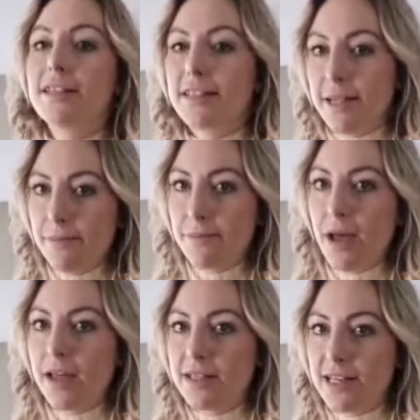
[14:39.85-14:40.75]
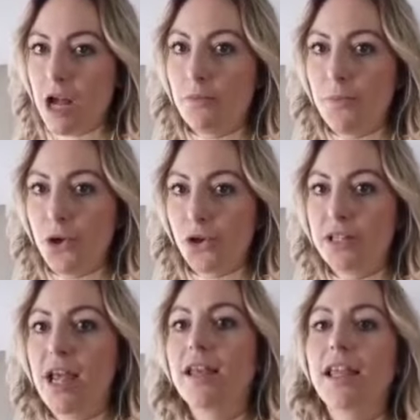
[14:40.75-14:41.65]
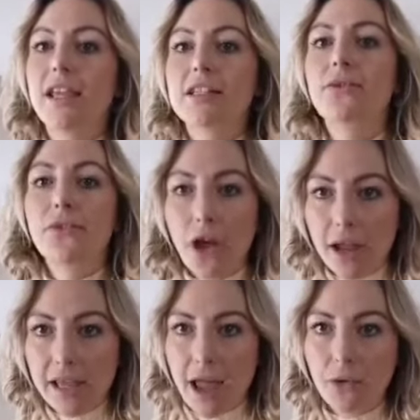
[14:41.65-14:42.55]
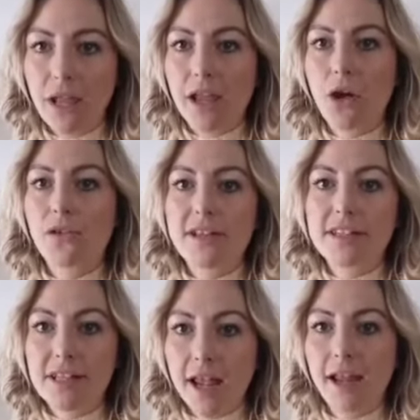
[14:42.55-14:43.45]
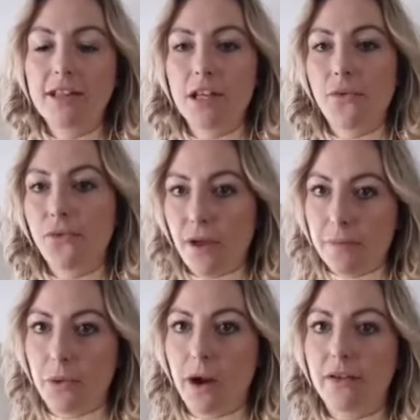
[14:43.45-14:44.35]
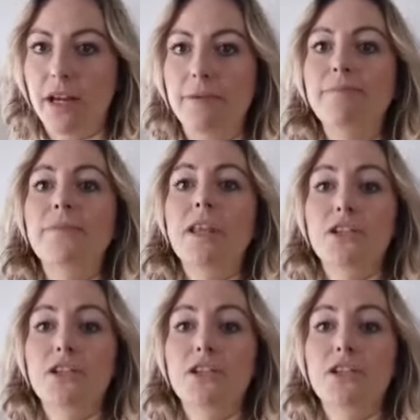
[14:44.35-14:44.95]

Simba is now booked and he is flying out here on the 2nd of February.